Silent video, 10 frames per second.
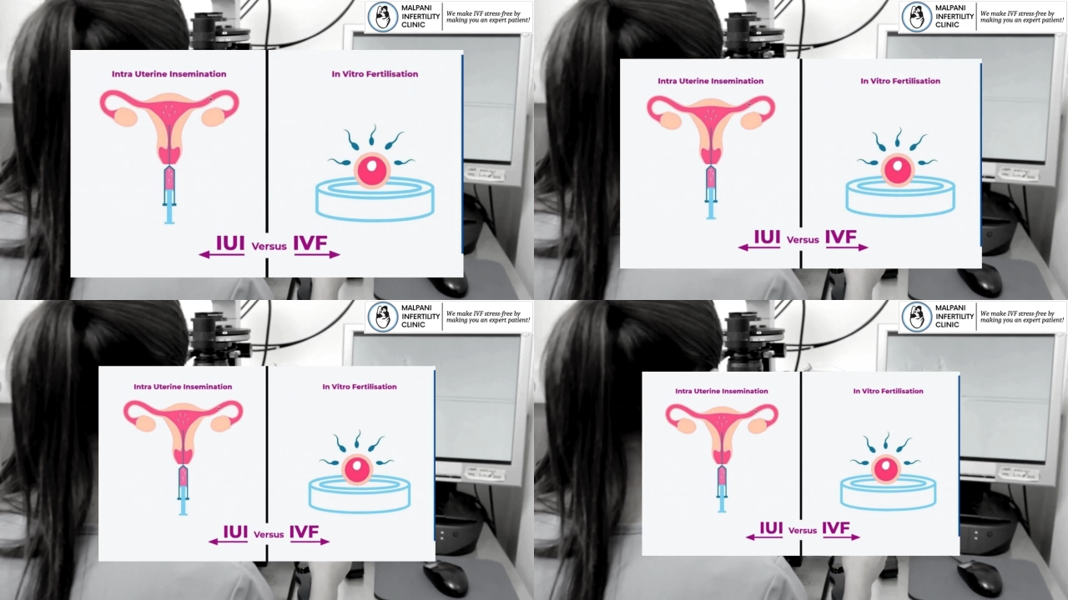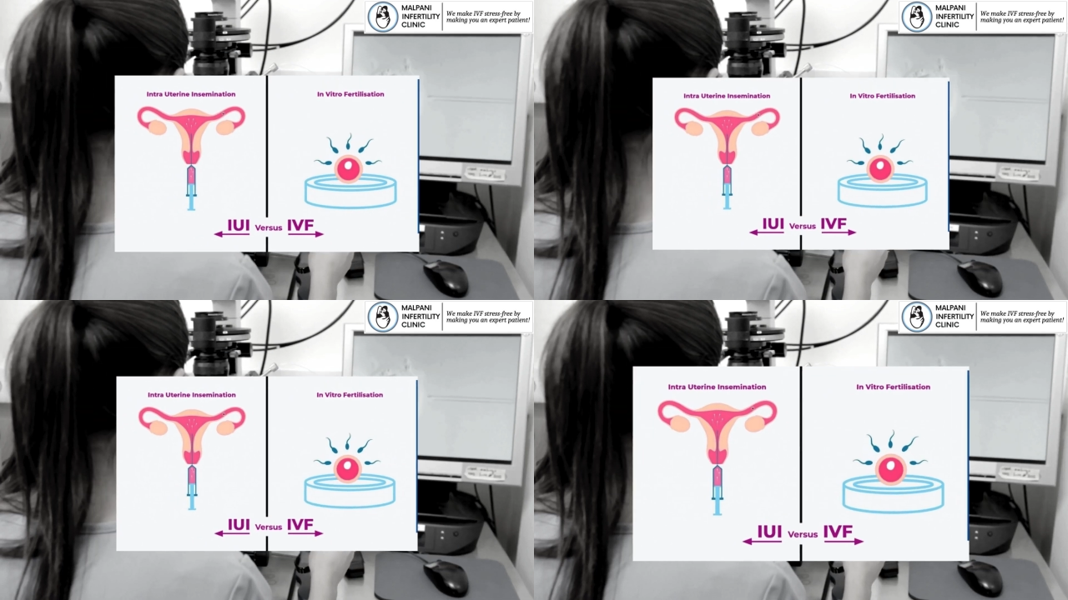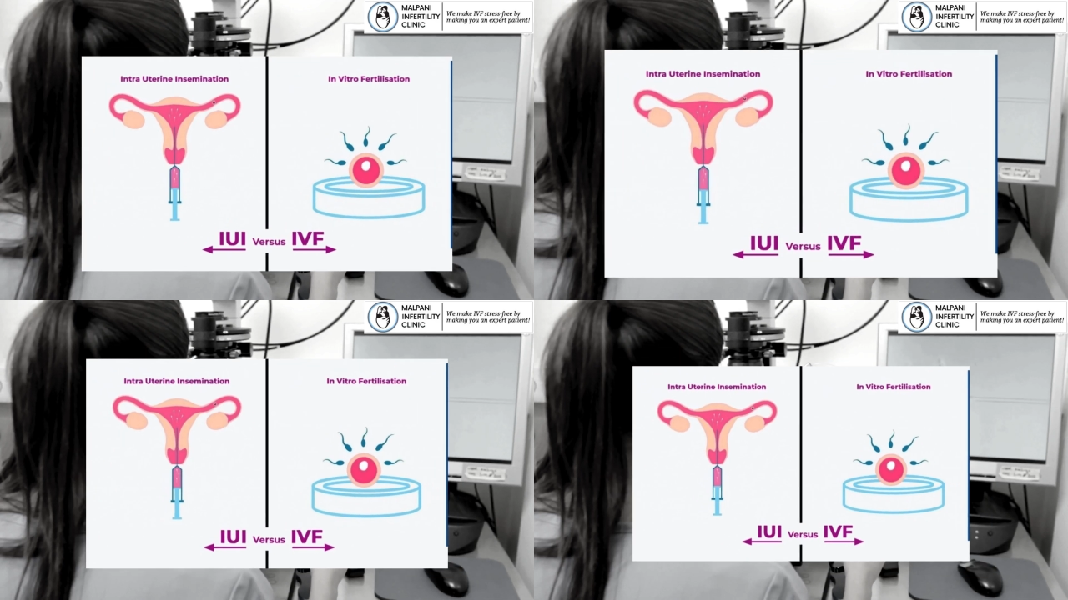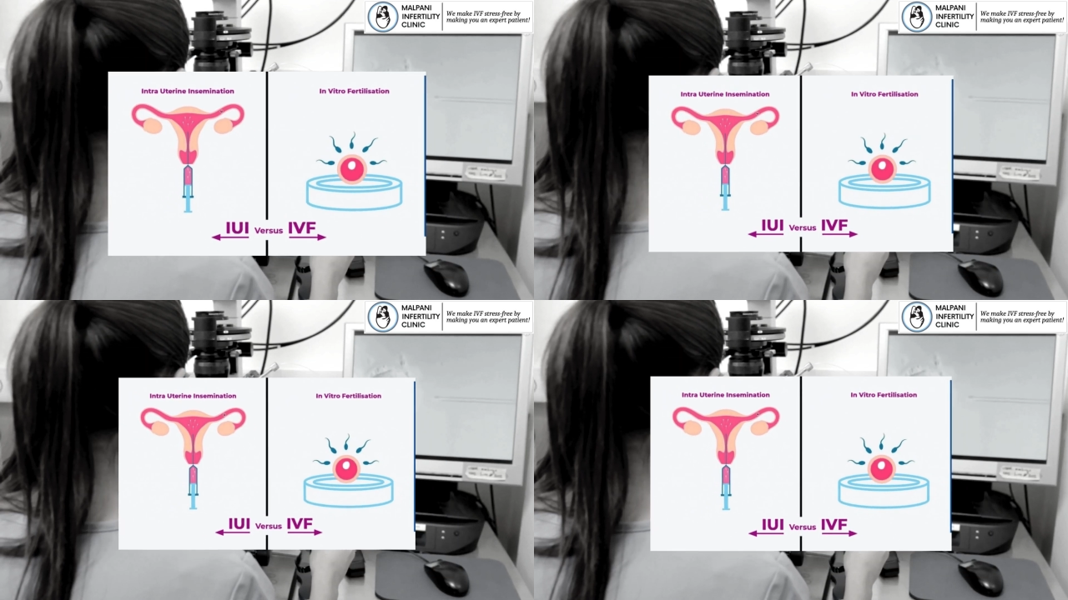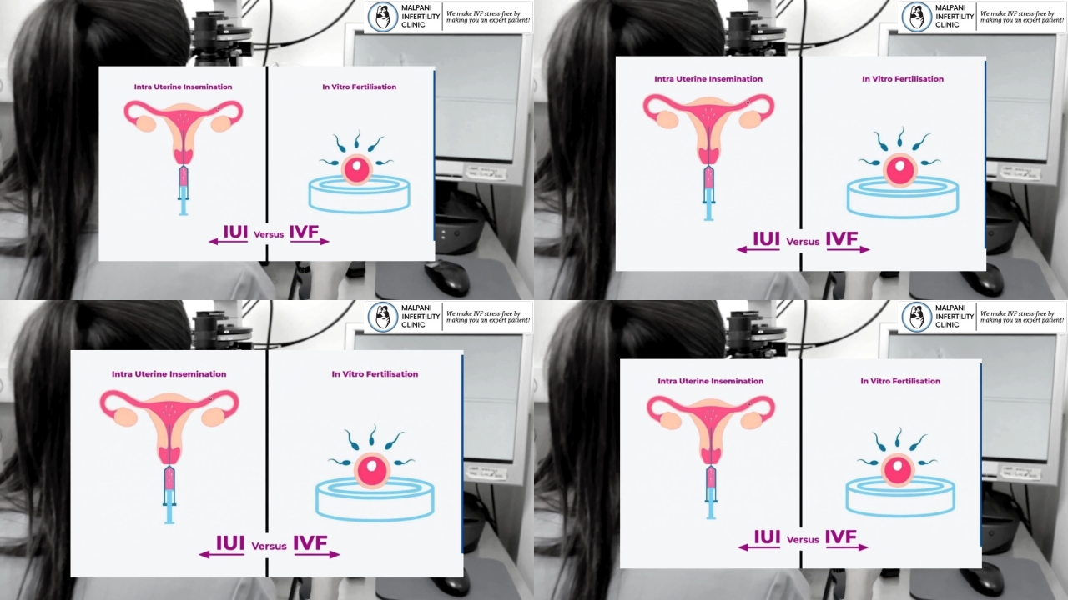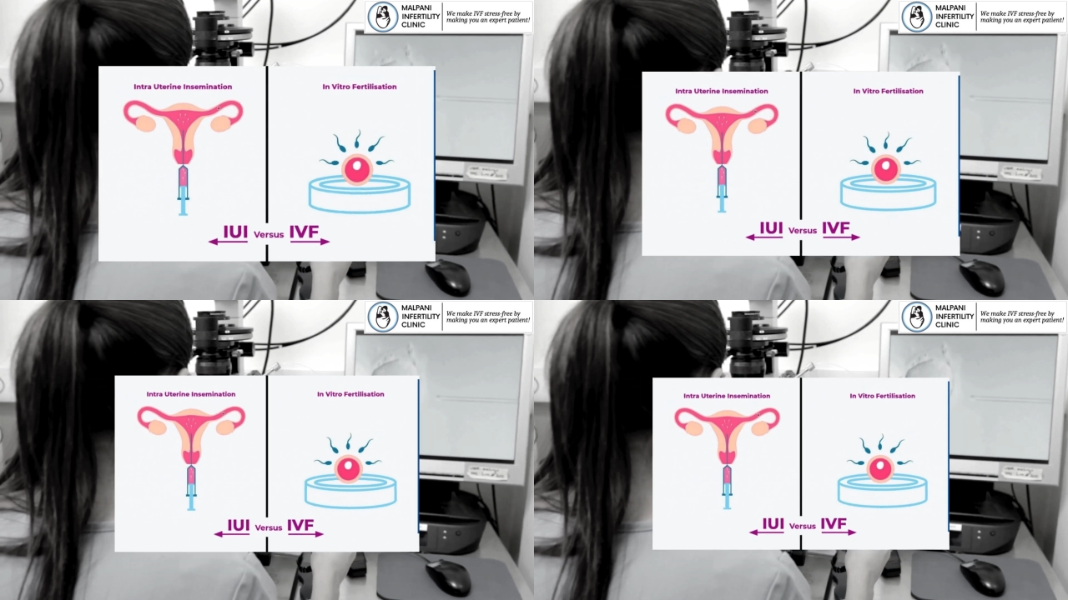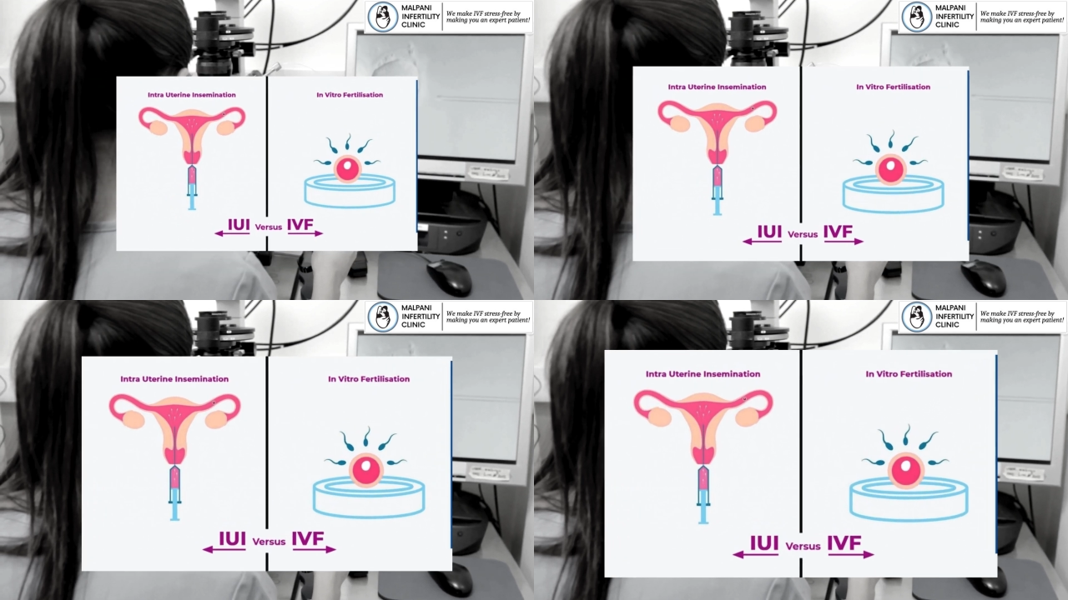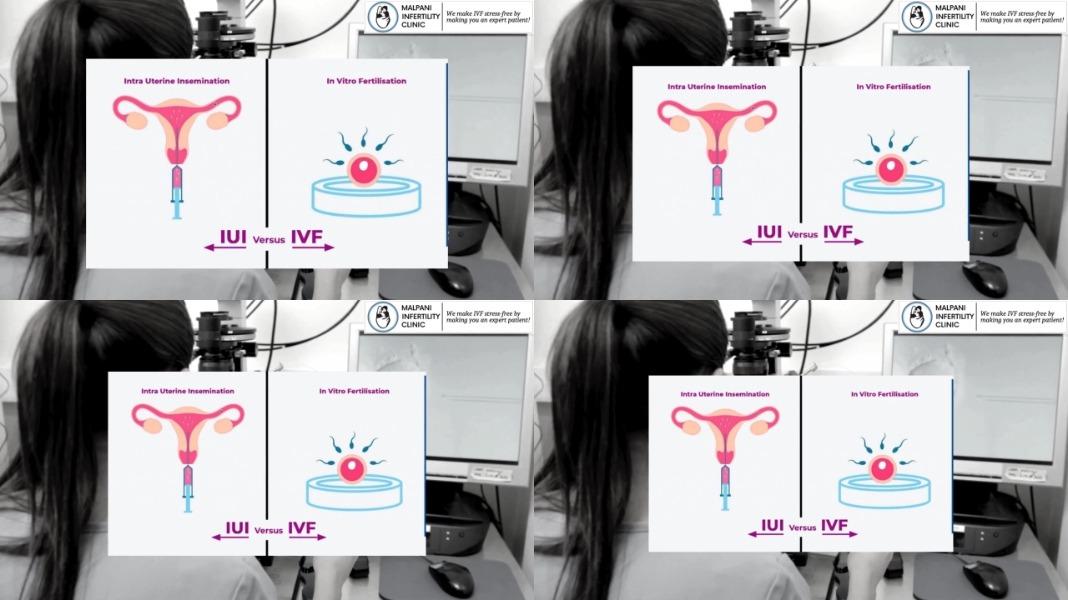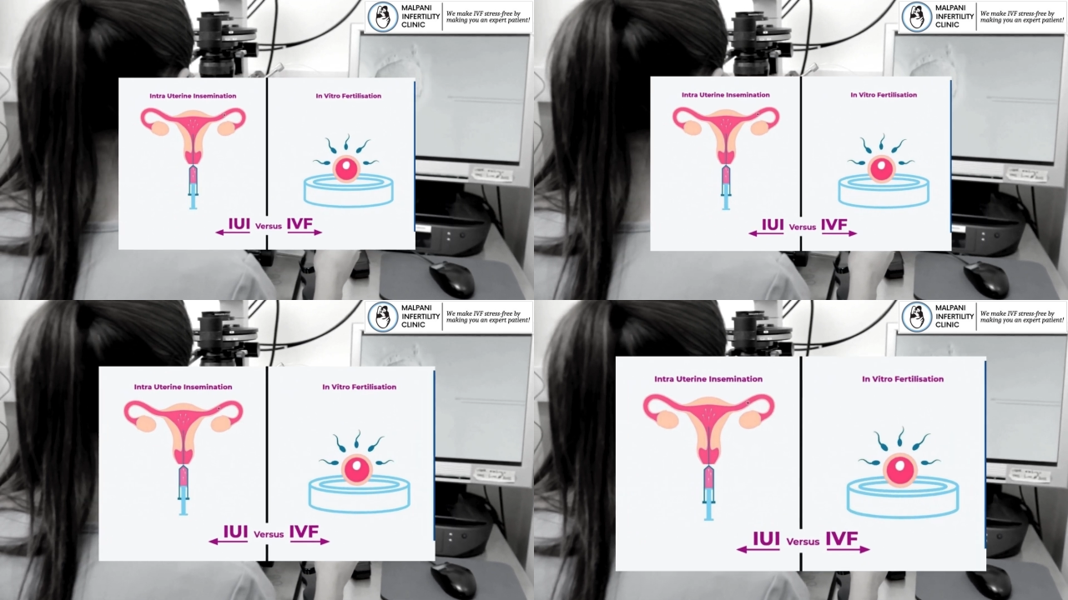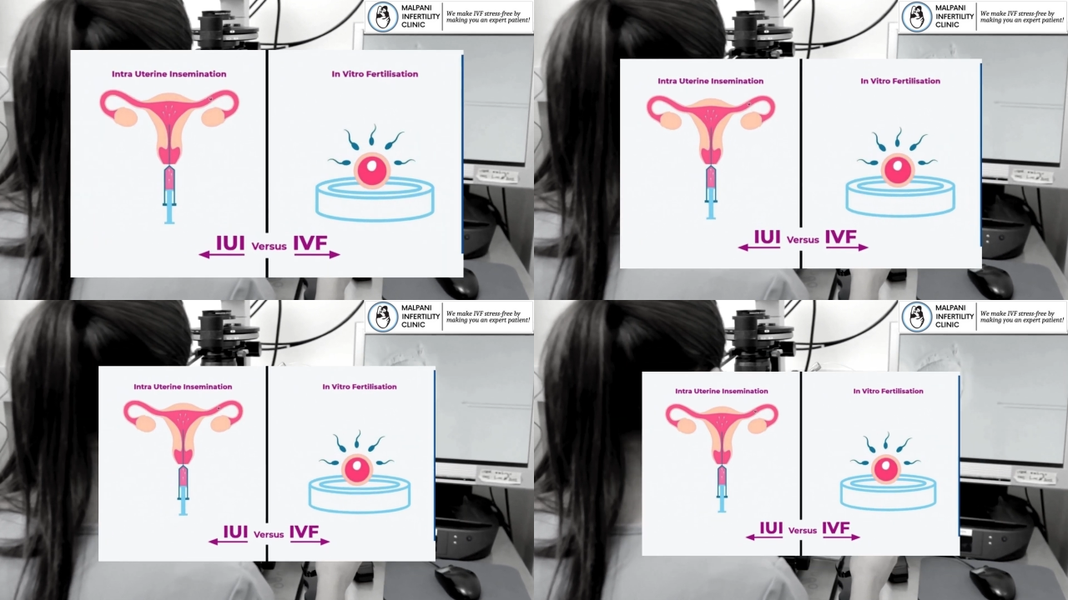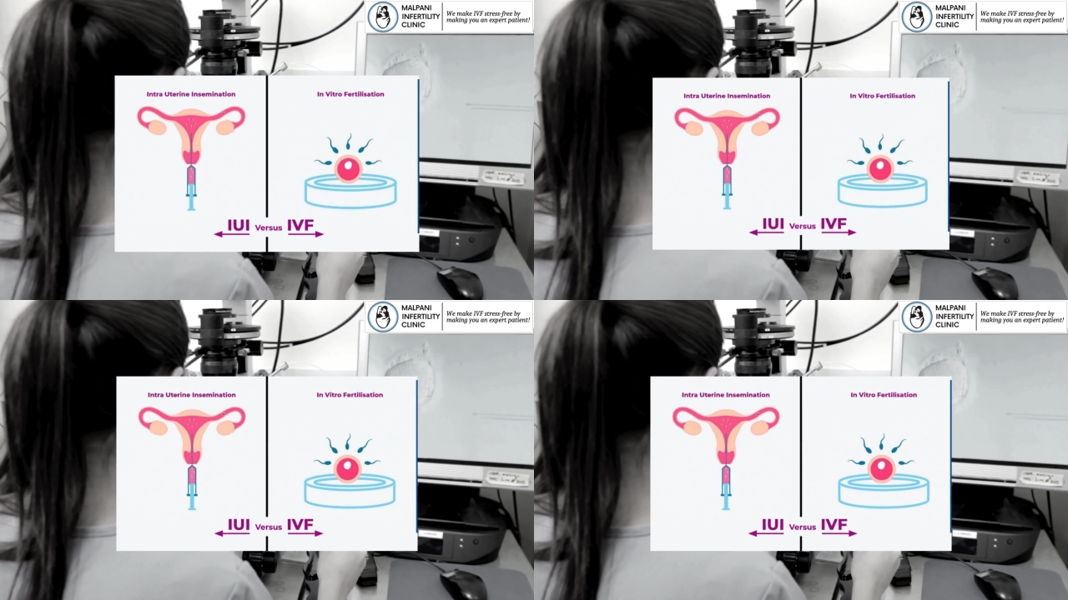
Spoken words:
No face is visible, so there are no lips to read.